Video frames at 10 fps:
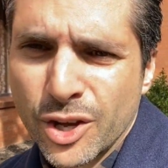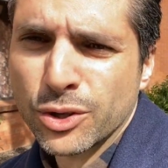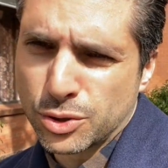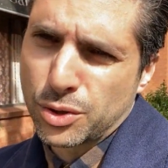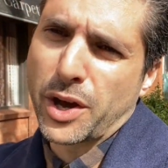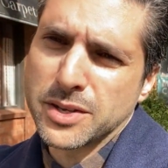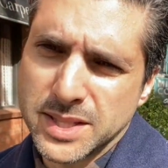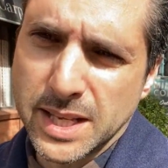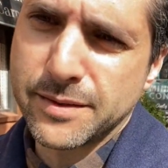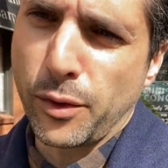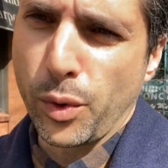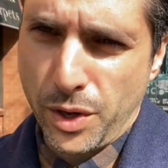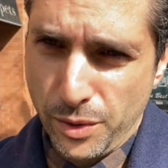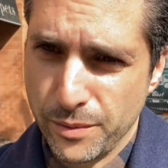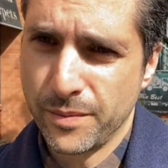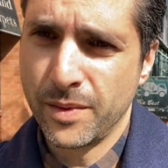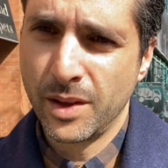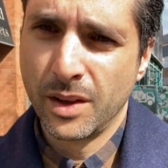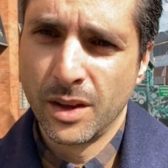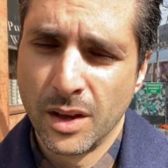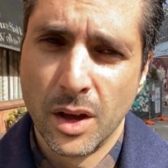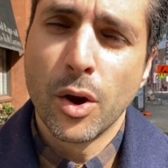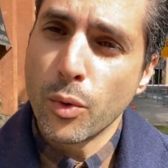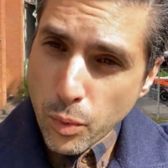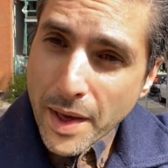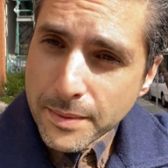do those things for you. Write them